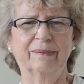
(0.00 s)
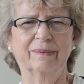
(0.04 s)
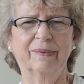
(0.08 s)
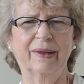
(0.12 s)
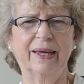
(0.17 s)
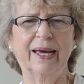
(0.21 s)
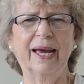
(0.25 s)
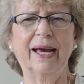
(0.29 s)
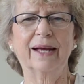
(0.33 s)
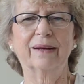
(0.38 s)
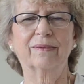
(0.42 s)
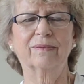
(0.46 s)

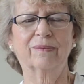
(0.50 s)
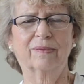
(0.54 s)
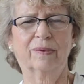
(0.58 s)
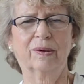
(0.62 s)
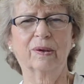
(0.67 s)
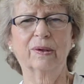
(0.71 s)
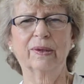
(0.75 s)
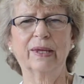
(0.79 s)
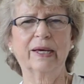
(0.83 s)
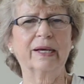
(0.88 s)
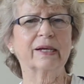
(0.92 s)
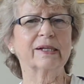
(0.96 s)
They had,
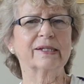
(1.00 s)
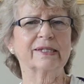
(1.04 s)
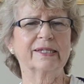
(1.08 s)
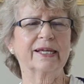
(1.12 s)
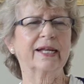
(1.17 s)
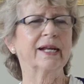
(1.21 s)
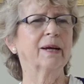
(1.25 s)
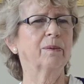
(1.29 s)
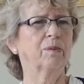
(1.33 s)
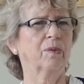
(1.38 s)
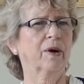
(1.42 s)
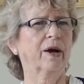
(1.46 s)
well, they could
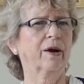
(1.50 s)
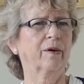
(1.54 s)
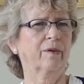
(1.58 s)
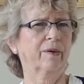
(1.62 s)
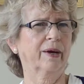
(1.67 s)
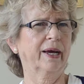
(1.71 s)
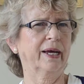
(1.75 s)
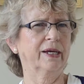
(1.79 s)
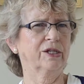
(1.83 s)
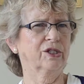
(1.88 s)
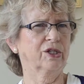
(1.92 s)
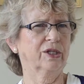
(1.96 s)
set up
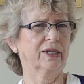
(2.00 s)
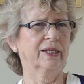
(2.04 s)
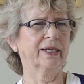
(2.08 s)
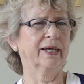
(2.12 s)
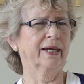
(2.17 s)
recreation.